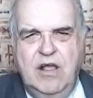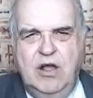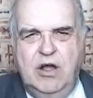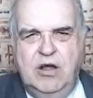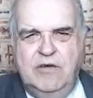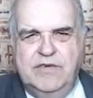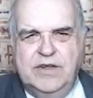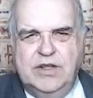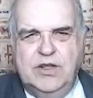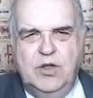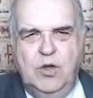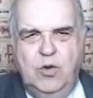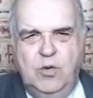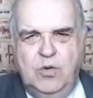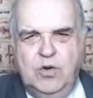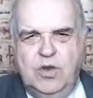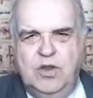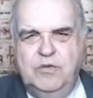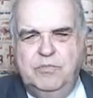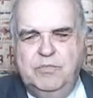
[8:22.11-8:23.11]
of a
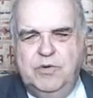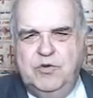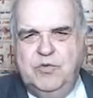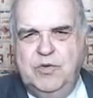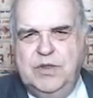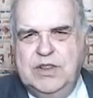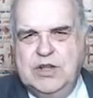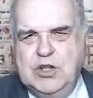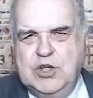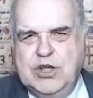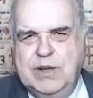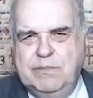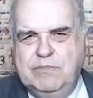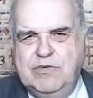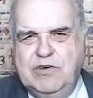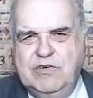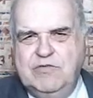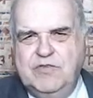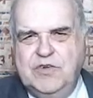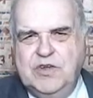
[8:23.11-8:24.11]
colon between the
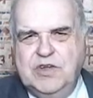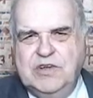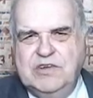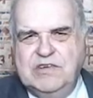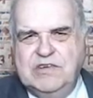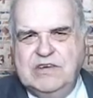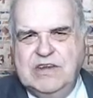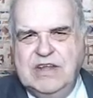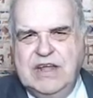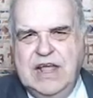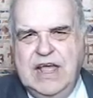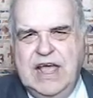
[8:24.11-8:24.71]
chapter and verse